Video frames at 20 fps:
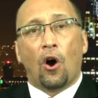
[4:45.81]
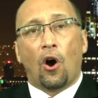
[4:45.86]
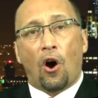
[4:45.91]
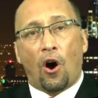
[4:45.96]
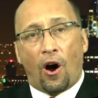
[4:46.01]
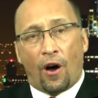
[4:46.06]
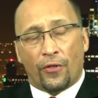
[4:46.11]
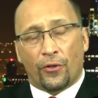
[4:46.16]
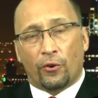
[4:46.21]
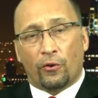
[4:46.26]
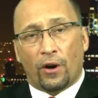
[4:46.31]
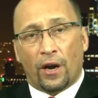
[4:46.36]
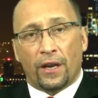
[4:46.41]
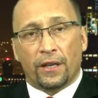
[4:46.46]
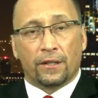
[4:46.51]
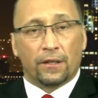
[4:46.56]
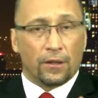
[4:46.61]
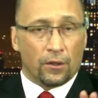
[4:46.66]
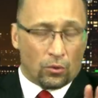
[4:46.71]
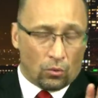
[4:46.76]

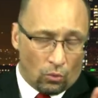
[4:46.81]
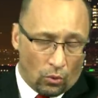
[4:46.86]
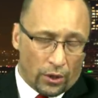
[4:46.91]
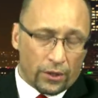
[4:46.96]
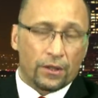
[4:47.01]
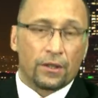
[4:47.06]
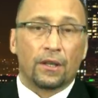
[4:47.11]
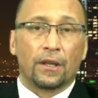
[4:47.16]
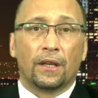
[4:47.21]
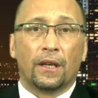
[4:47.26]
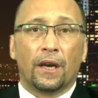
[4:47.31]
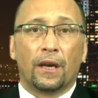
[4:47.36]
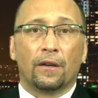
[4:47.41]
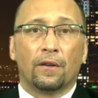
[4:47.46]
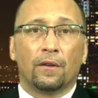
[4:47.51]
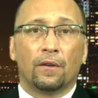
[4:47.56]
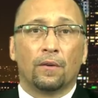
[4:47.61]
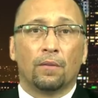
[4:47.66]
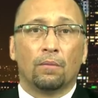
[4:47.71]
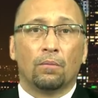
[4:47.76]
authorizes, once
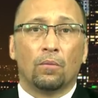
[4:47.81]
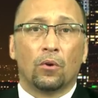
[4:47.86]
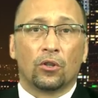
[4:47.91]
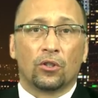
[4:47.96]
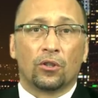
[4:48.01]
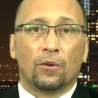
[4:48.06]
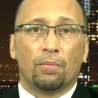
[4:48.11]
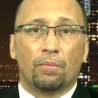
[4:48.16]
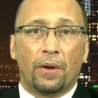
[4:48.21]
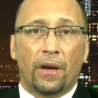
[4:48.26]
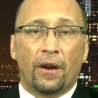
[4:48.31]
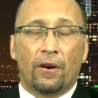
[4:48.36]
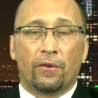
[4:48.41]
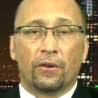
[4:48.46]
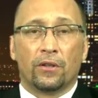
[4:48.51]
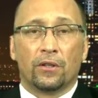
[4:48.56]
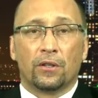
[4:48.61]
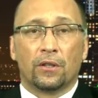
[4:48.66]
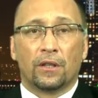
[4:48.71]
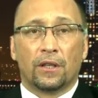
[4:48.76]
again, Muslim
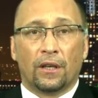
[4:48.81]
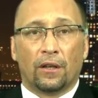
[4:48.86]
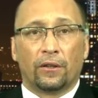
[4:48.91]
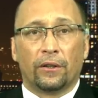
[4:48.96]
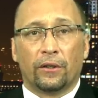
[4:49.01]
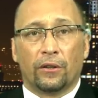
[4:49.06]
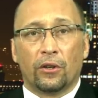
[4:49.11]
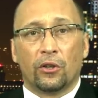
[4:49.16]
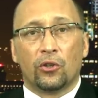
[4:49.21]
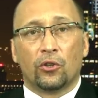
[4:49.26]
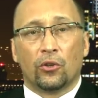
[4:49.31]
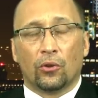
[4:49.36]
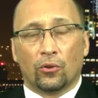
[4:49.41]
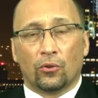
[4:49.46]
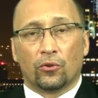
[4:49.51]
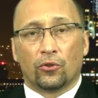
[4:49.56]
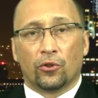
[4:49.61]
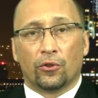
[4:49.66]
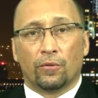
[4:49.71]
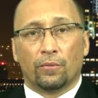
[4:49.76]
parents killing their
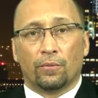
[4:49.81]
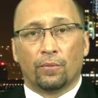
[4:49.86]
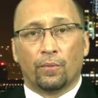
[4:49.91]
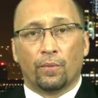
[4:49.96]
children.